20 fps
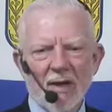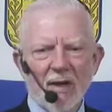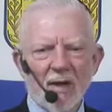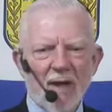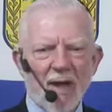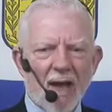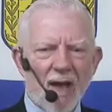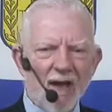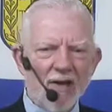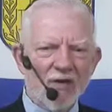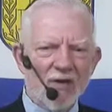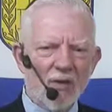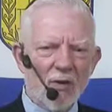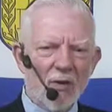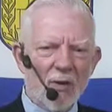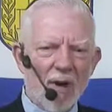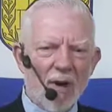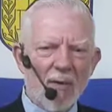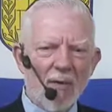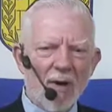ask the
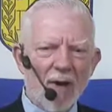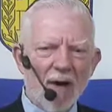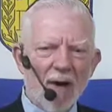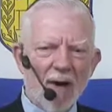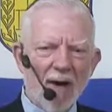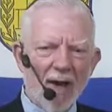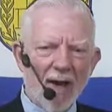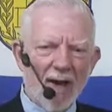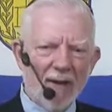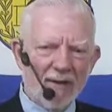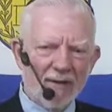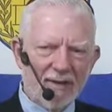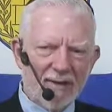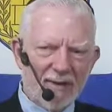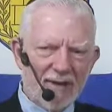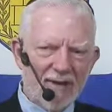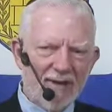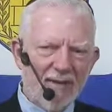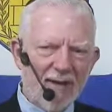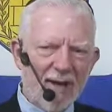rabbi at t
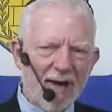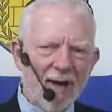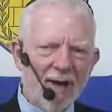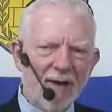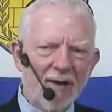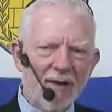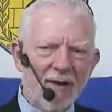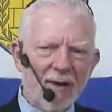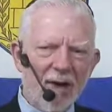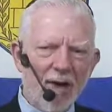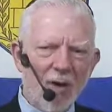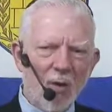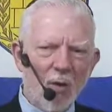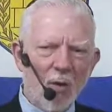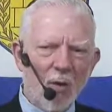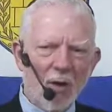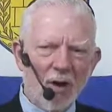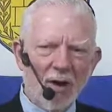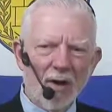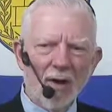zion dot
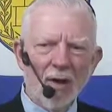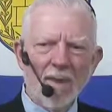org,